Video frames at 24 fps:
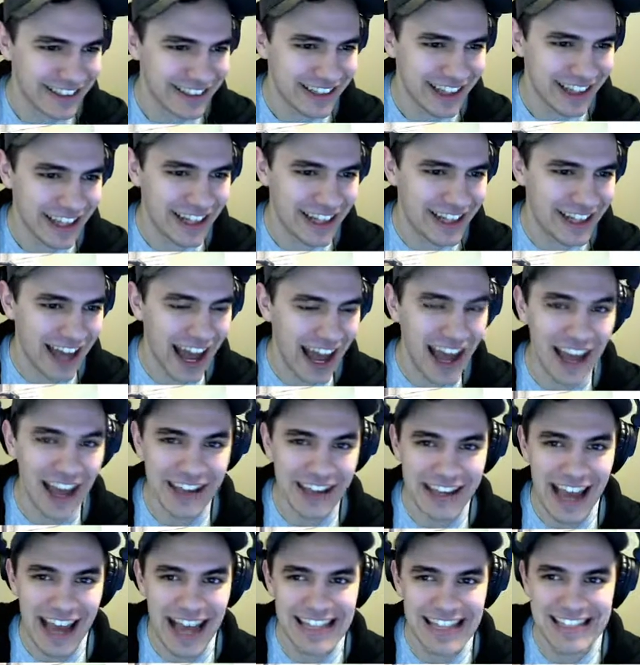And
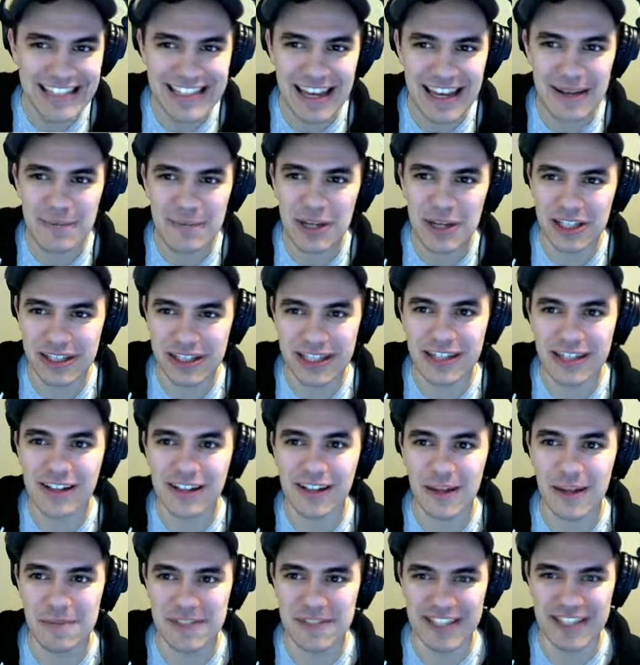I'd say I'm a
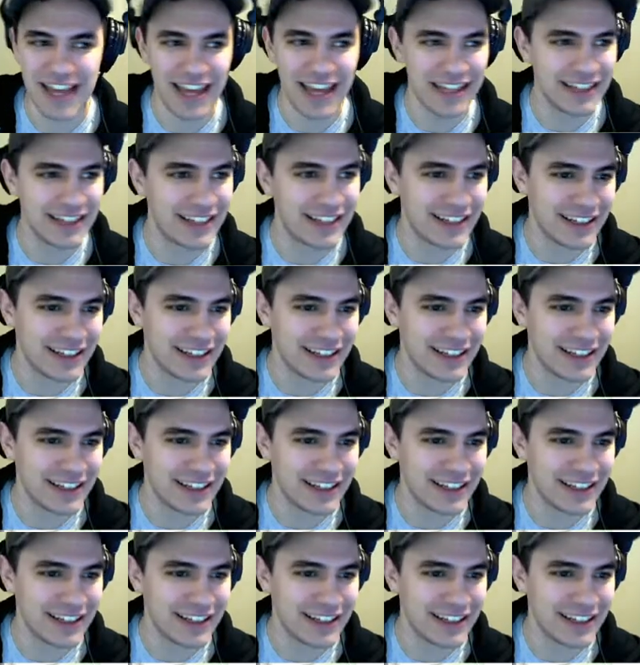little upset.